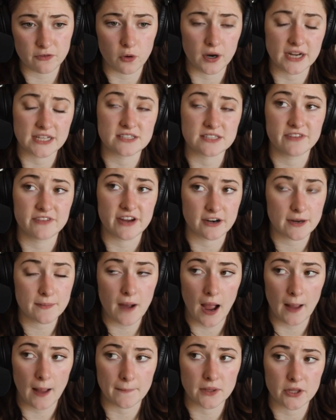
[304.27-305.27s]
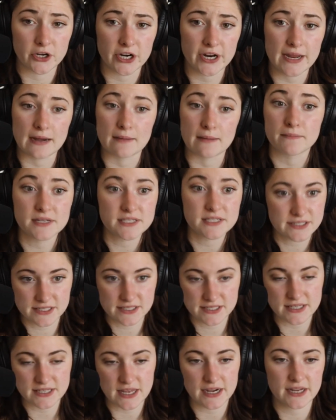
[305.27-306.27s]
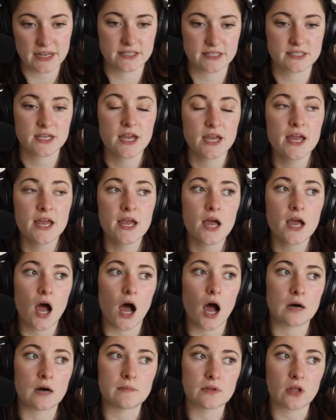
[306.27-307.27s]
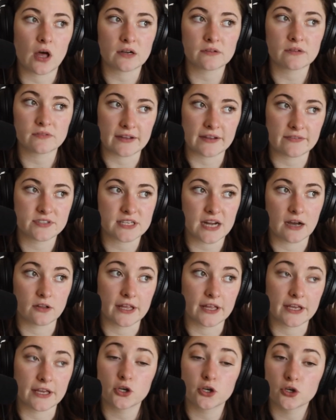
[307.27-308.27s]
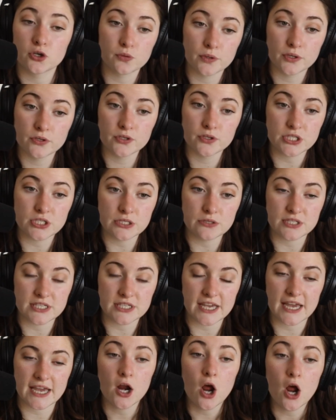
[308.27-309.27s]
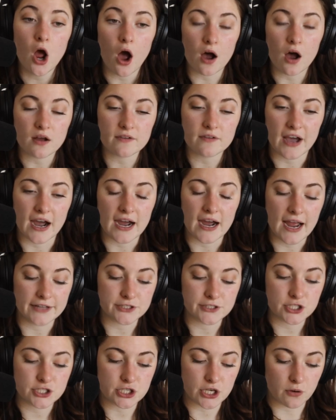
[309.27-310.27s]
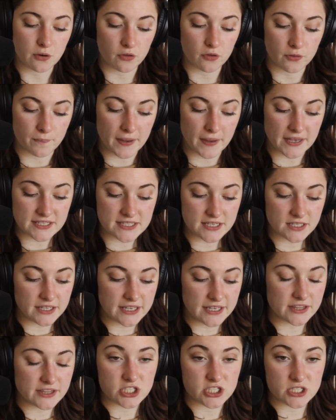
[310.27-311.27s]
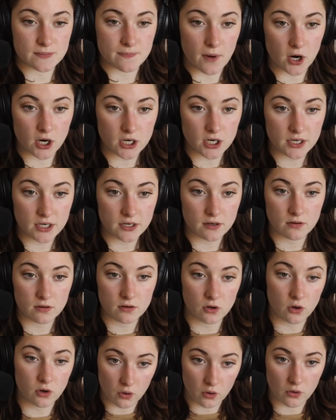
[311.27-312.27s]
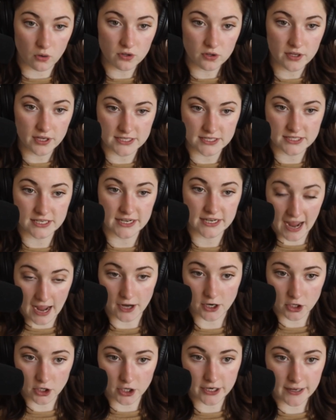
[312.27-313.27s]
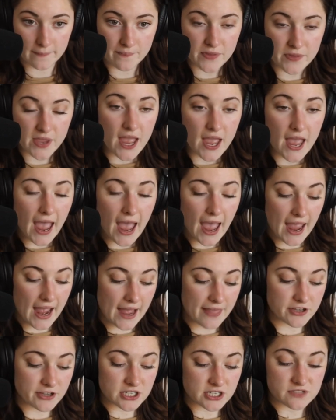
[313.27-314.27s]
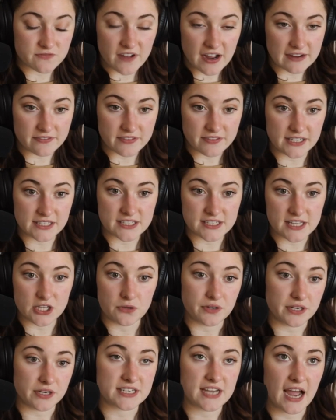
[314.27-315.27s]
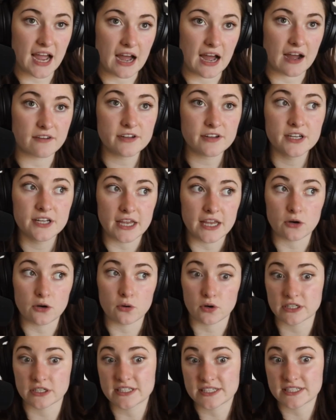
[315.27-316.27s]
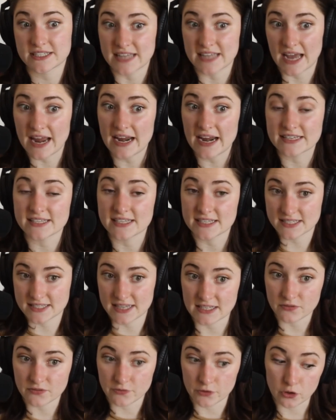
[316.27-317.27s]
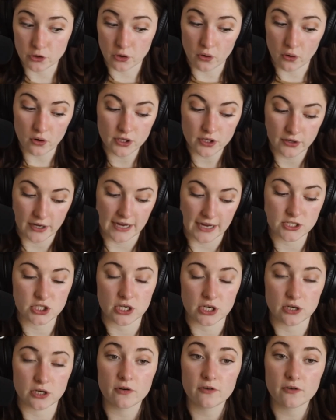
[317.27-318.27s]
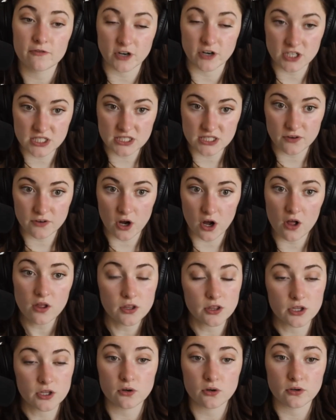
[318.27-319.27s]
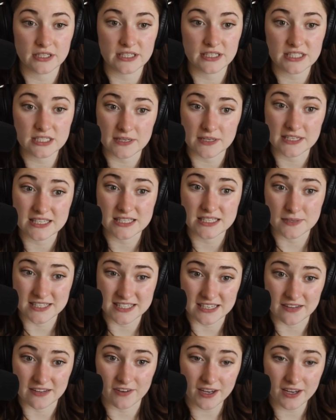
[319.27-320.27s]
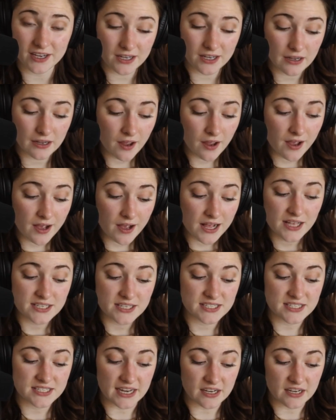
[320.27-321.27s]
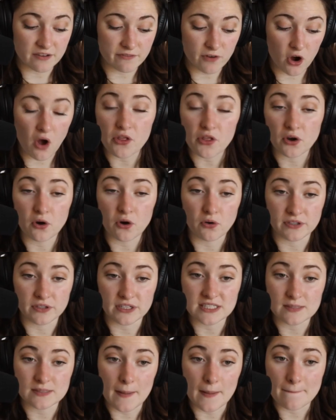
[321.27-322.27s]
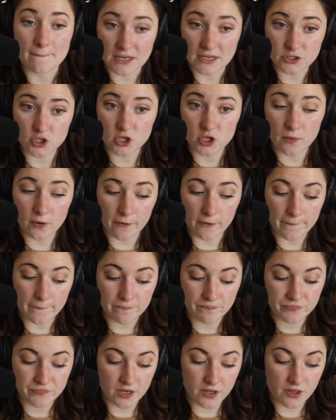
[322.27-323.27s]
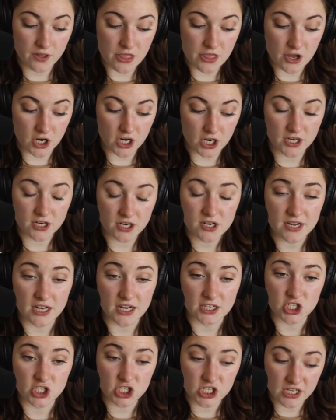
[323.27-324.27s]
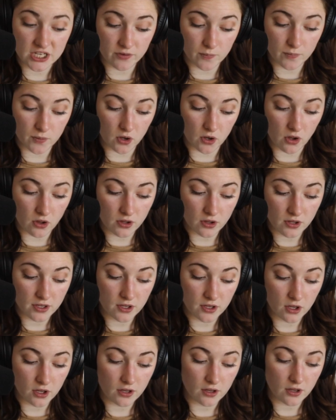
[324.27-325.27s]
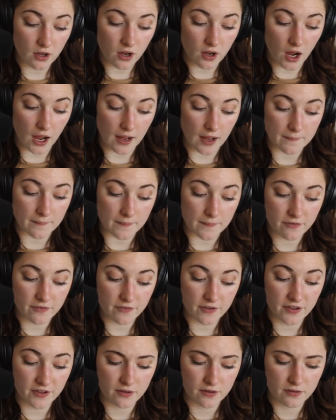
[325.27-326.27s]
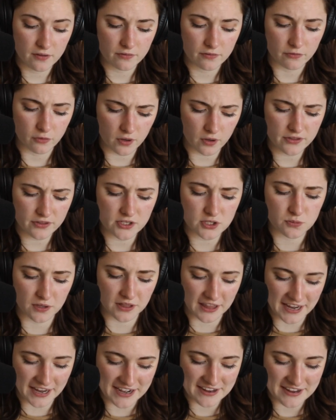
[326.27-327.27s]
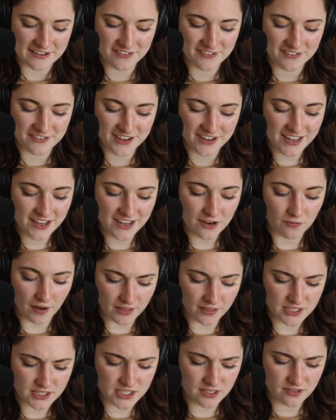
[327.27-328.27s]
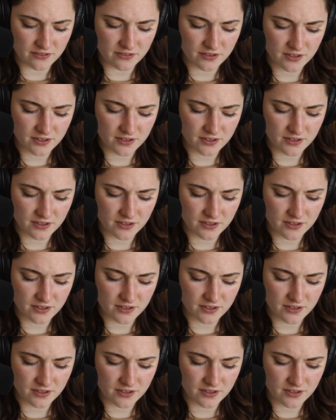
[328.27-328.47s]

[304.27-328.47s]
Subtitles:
It's very popular in business settings. A lot of lifestyle like gurus use it, all of that. And so basically the SMART goal is an acronym, and there's 5 things that you need to have in order to set a successful goal. Okay. So first of all, the goal needs to be specific. Second of all, the goal needs to be measurable. Third, achievable. Fourth is relative.